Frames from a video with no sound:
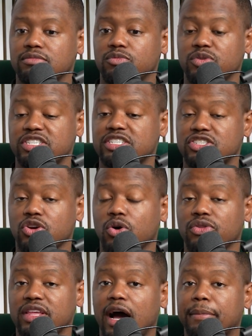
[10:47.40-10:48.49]
we just saw
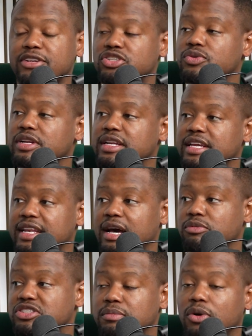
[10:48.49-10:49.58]
the opportunity, and that
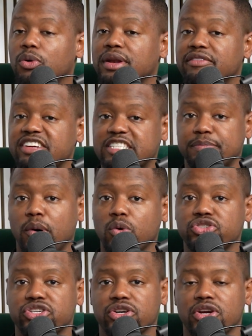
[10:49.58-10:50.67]
was the moment of
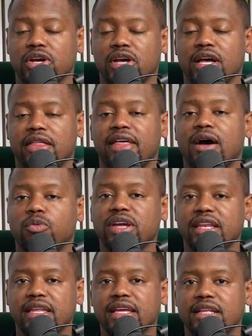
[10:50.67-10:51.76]
exposure that we
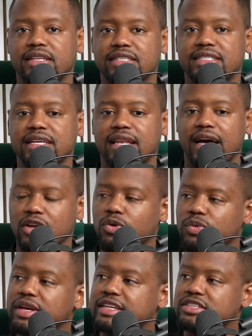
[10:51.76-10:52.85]
needed to see, like, yo,
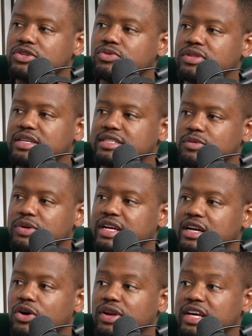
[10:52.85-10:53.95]
we can do this and we can
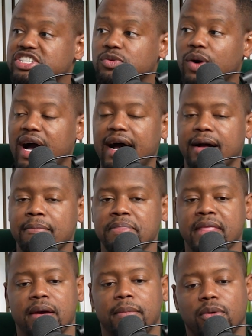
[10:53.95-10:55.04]
go nationwide.
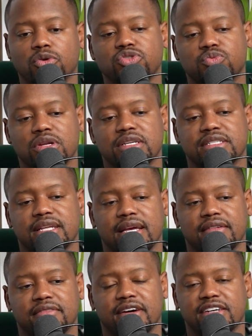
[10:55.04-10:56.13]
Most real estate
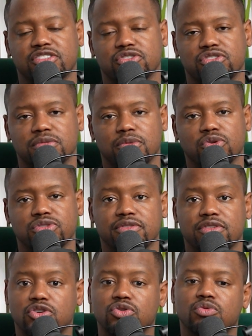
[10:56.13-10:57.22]
investors and most of the
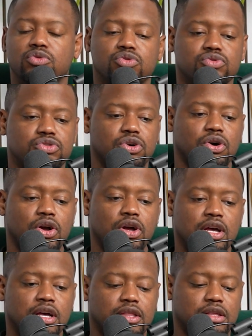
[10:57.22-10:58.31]
gurus or
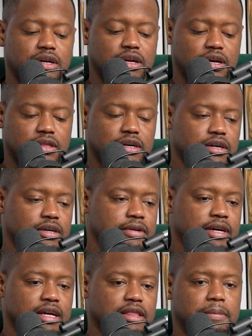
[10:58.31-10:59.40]
the
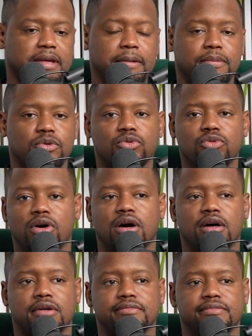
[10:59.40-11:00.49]

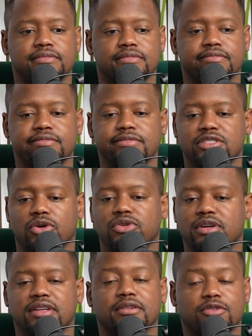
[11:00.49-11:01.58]
people,
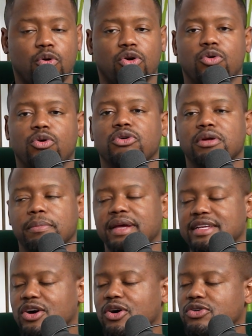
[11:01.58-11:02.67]
the quote unquote the
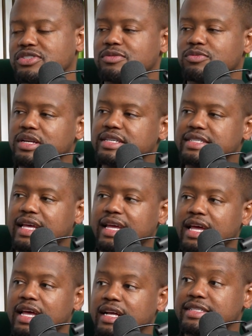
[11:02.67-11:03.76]
big dogs in real estate
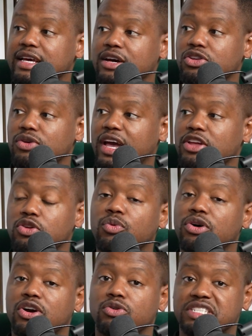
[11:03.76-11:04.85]
tell you, hey, you
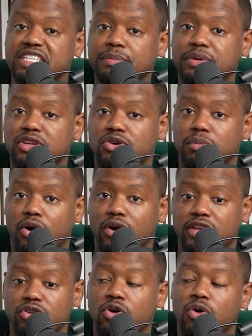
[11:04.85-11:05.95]
want to go deep in your market,
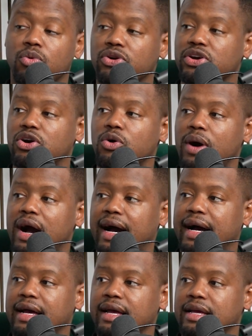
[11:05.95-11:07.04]
you don't want to go wide.
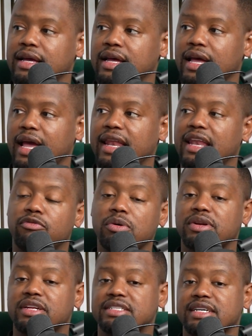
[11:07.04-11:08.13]
And if we
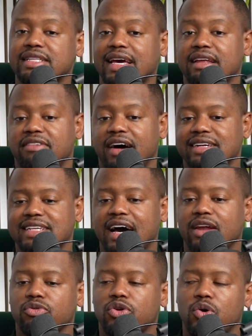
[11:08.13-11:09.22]
would have took that advice, I
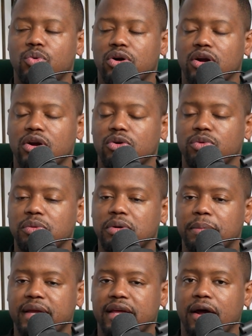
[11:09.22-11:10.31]
don't know where we would
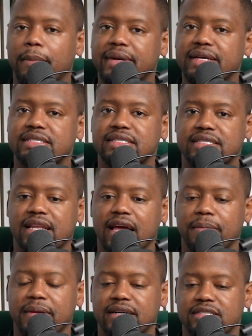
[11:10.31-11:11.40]
be in our business today,
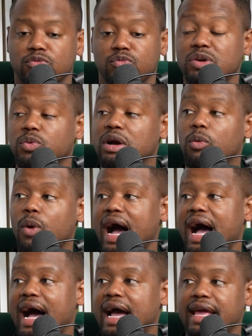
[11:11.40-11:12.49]
because we went
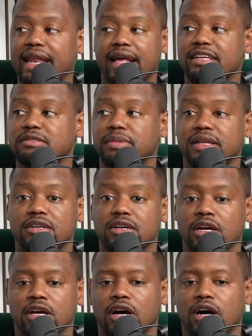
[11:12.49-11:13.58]
wide, and that has been
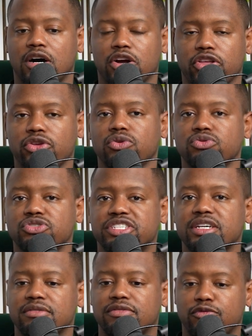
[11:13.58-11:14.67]
a huge
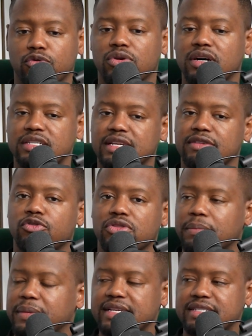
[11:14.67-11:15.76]
shift for us and for the
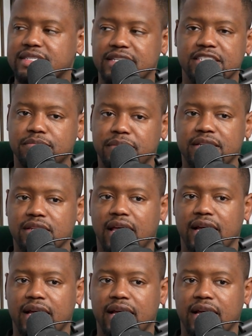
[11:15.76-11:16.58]
business, and it's been